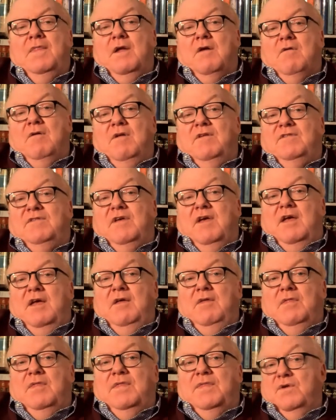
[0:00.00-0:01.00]
there is
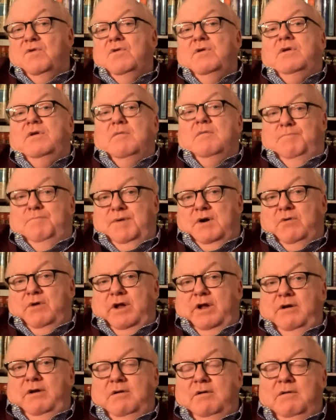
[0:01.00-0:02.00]
a third
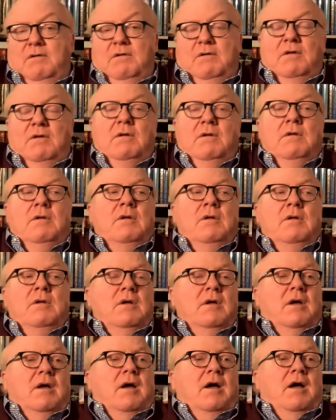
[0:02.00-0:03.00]
component.
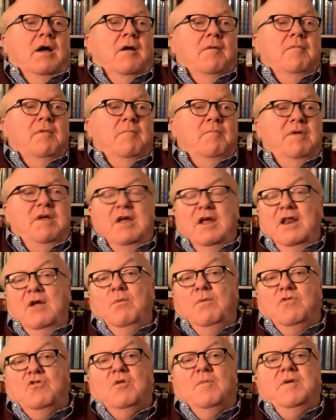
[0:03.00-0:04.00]
Um,
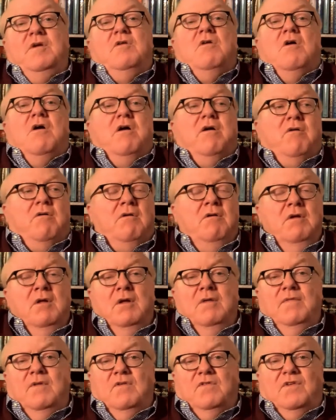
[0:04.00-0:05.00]
beginning with Jimmy Carter,
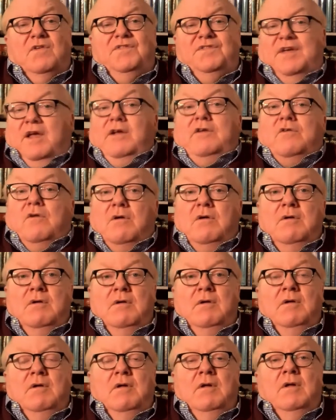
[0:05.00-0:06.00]
there's a center,
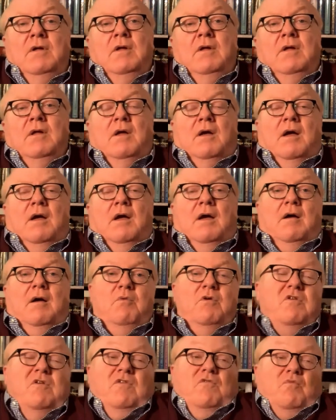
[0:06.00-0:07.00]
uh,
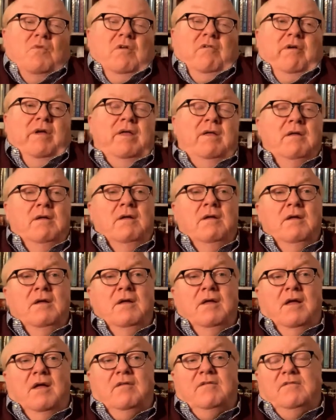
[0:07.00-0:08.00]
which is really
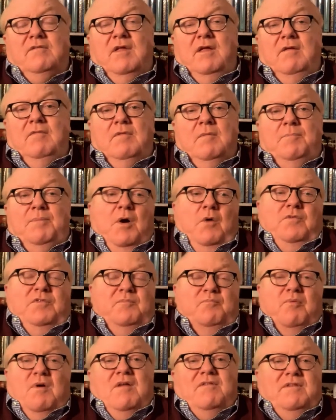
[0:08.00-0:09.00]
it's the the
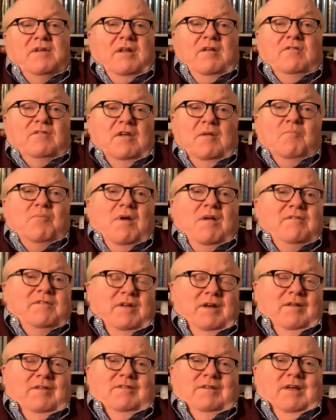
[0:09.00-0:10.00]
post presidency
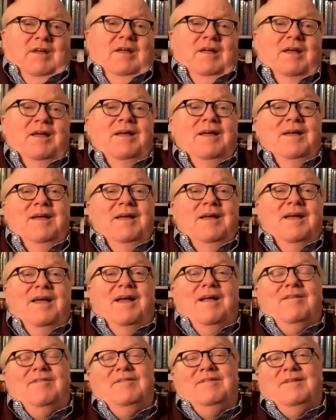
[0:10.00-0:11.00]
presidency.
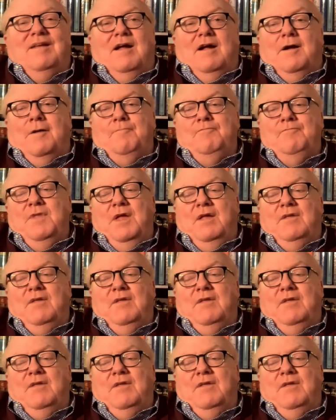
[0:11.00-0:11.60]
It's um,